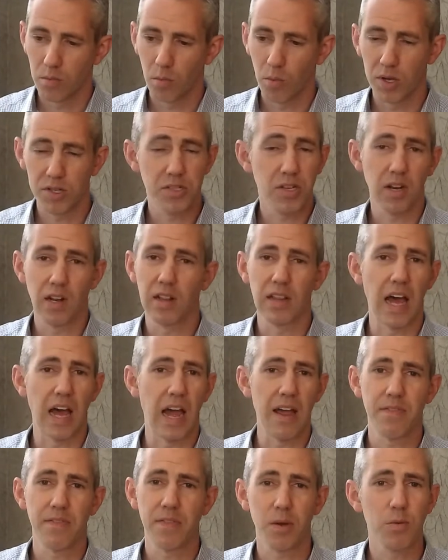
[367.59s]
Was it a
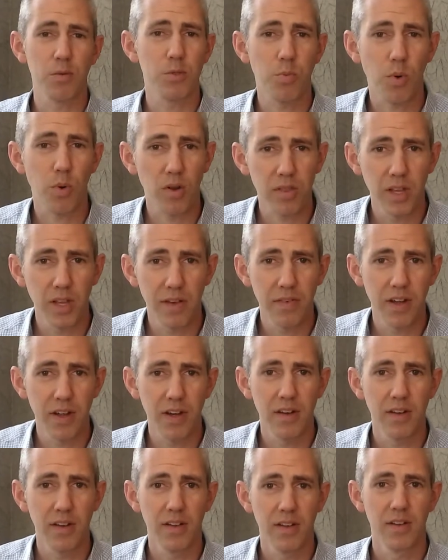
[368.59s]
life that was worth living?